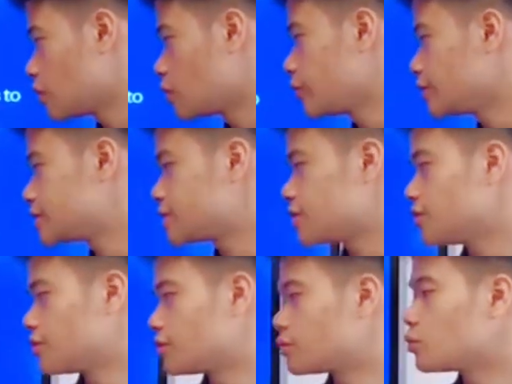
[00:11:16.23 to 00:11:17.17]
with
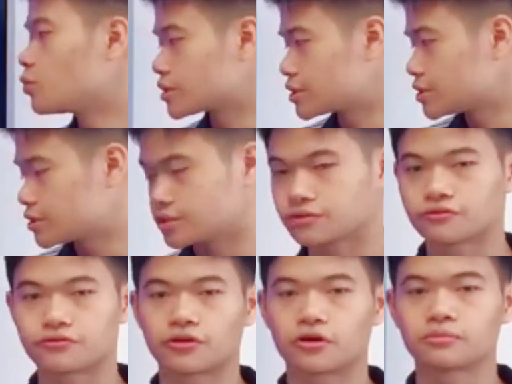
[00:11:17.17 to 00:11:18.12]
tiered rewards
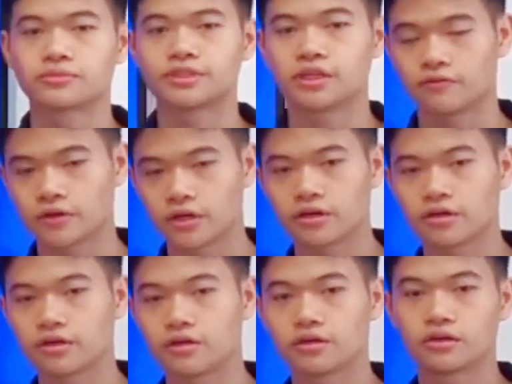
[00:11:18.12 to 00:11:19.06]
from
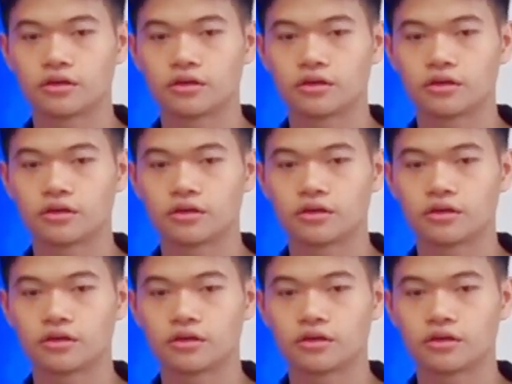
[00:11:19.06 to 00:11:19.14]
silver,